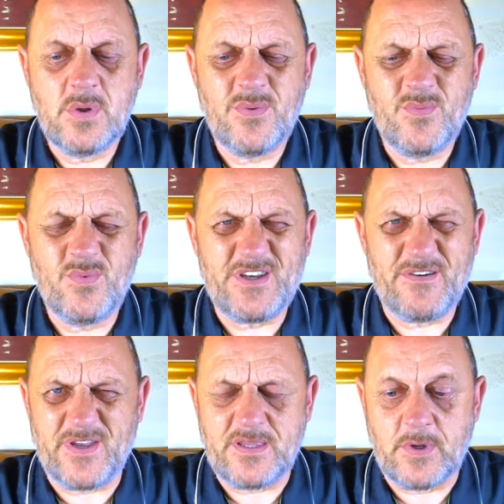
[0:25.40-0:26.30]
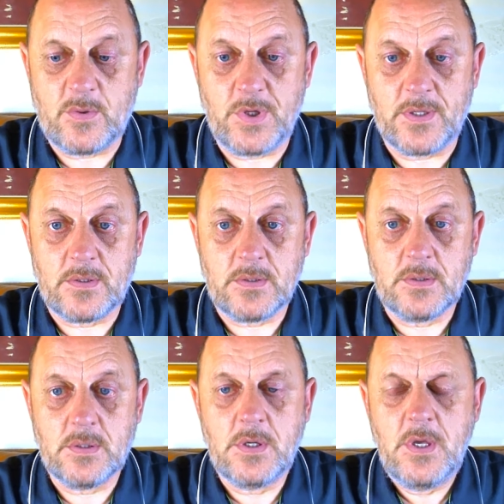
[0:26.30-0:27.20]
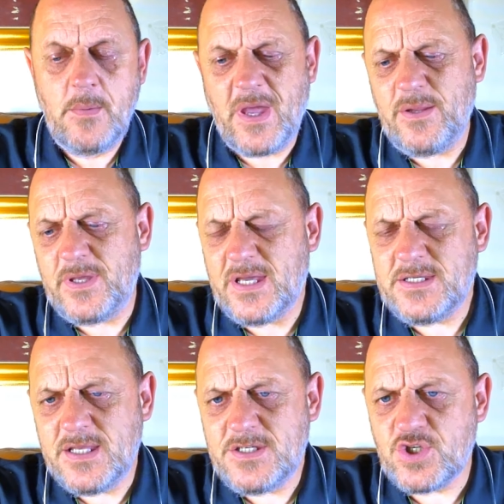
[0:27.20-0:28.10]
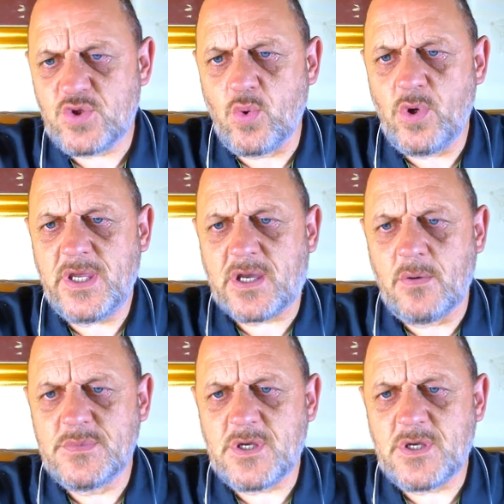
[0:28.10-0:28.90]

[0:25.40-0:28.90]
which I find a bit weird. Anyway, this story comes